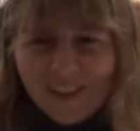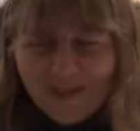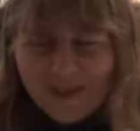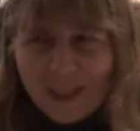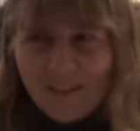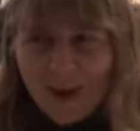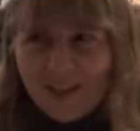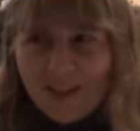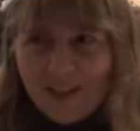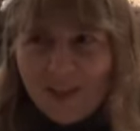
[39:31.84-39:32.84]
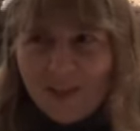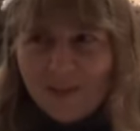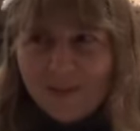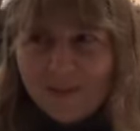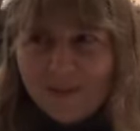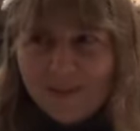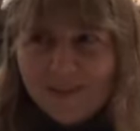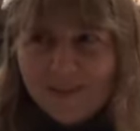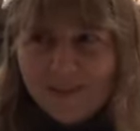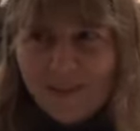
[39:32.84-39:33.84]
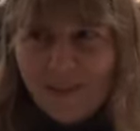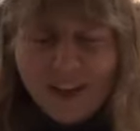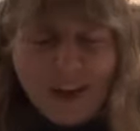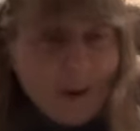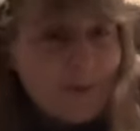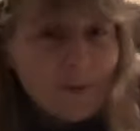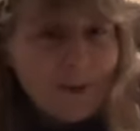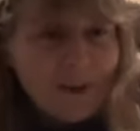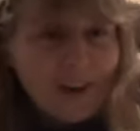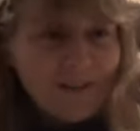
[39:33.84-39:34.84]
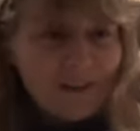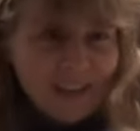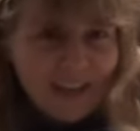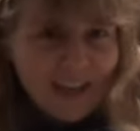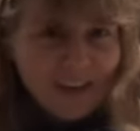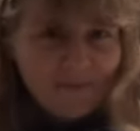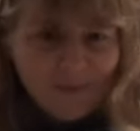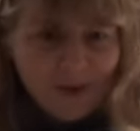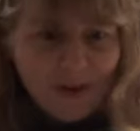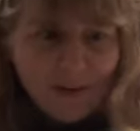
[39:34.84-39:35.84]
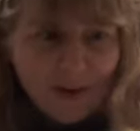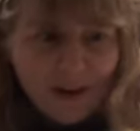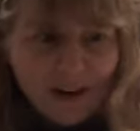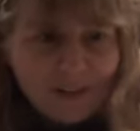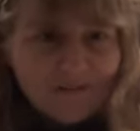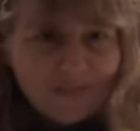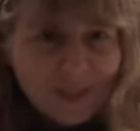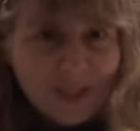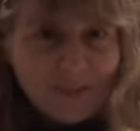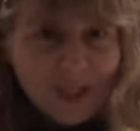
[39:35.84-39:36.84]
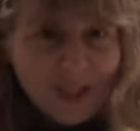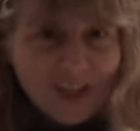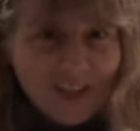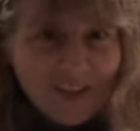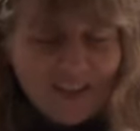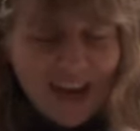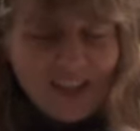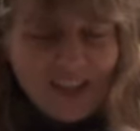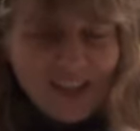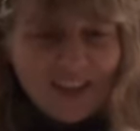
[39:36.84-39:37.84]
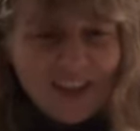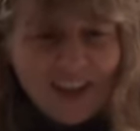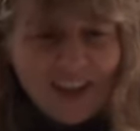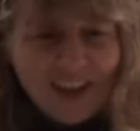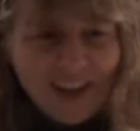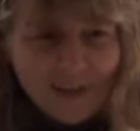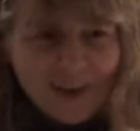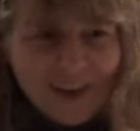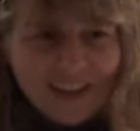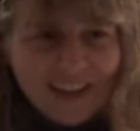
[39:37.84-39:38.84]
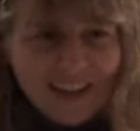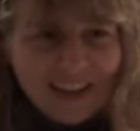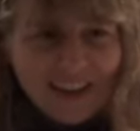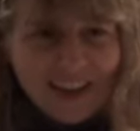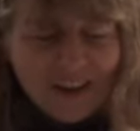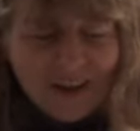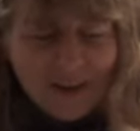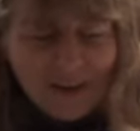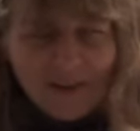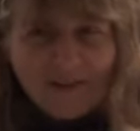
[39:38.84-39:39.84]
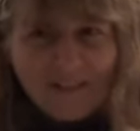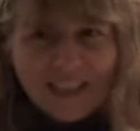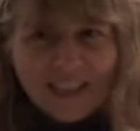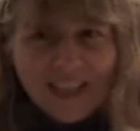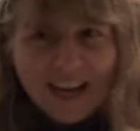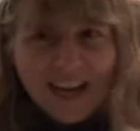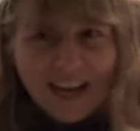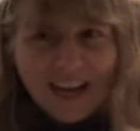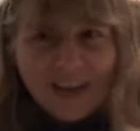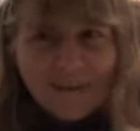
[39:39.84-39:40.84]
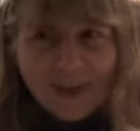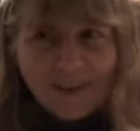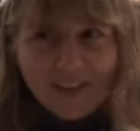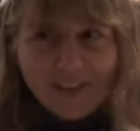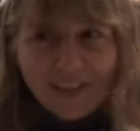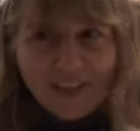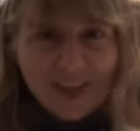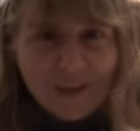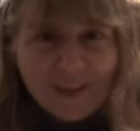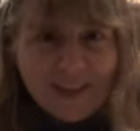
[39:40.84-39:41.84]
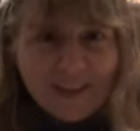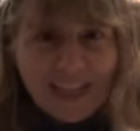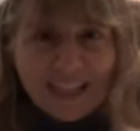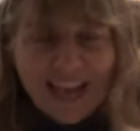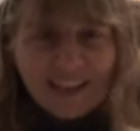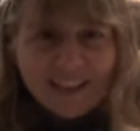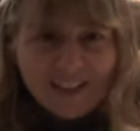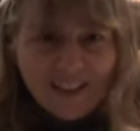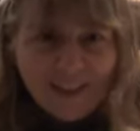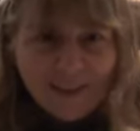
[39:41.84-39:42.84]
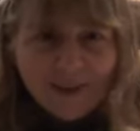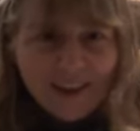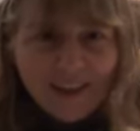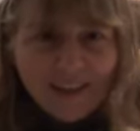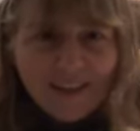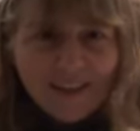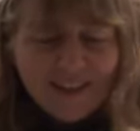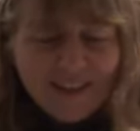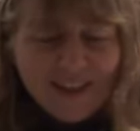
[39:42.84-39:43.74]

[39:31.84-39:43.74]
responds to you feeling comfortable enough to say who you are in this particular fashion, by saying, like, oh, we're gonna fix that, and I'm gonna, like, do a sex act to you and